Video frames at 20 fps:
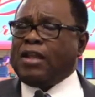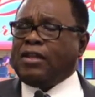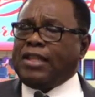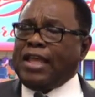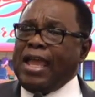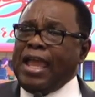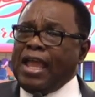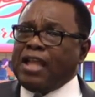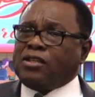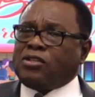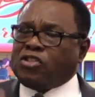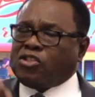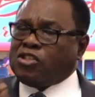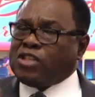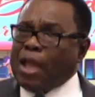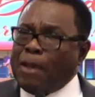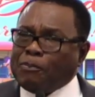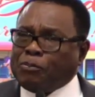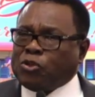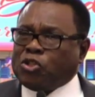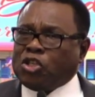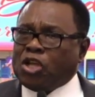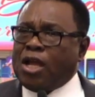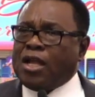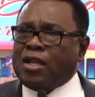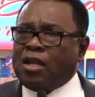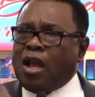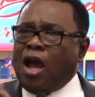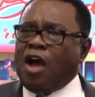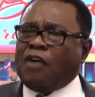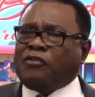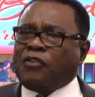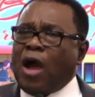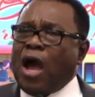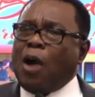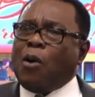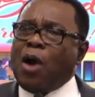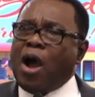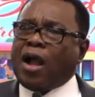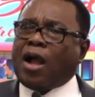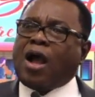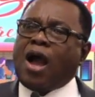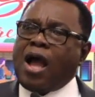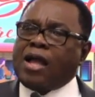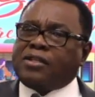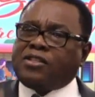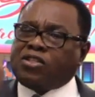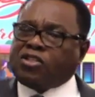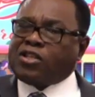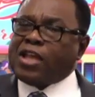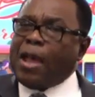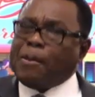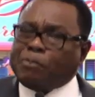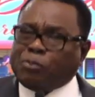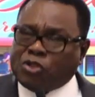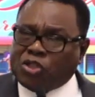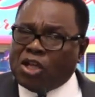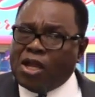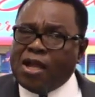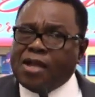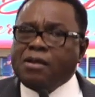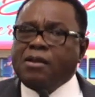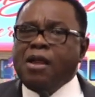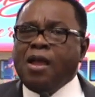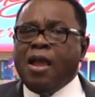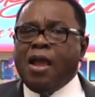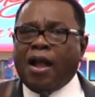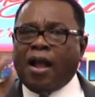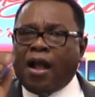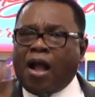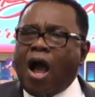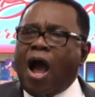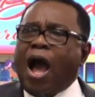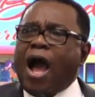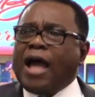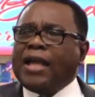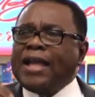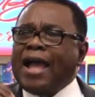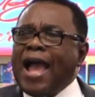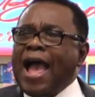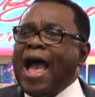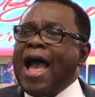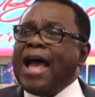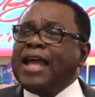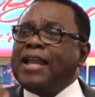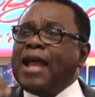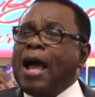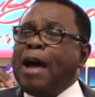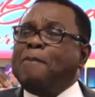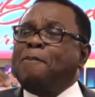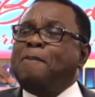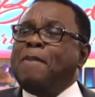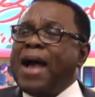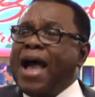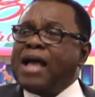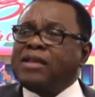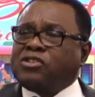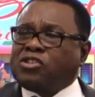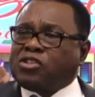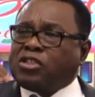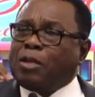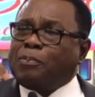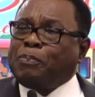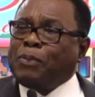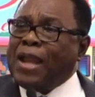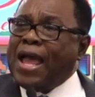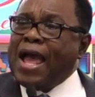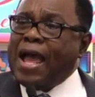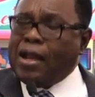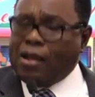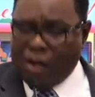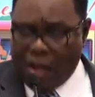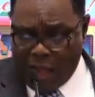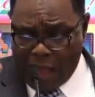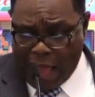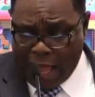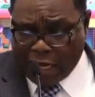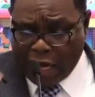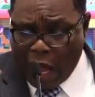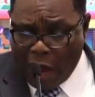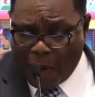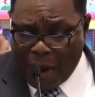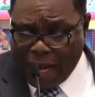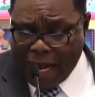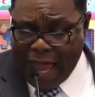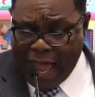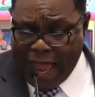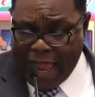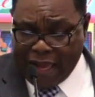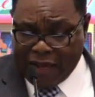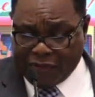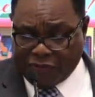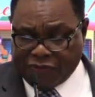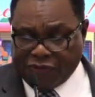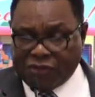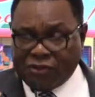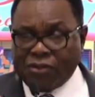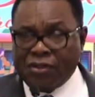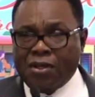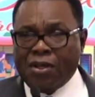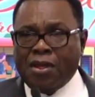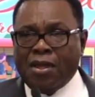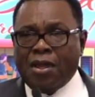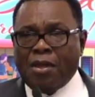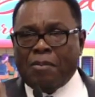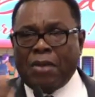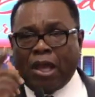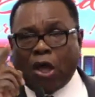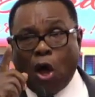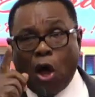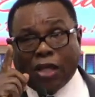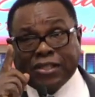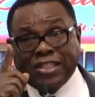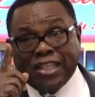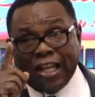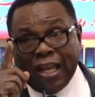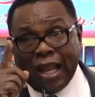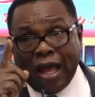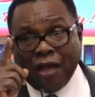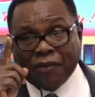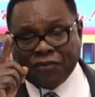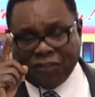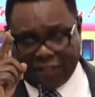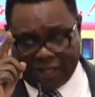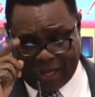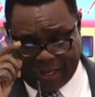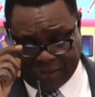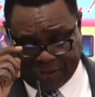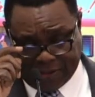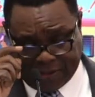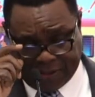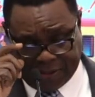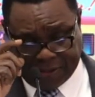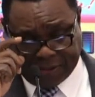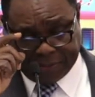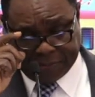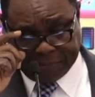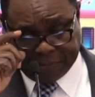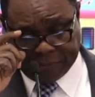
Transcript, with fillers: the inception of our conception, God had a master plan on our lives because He loves us.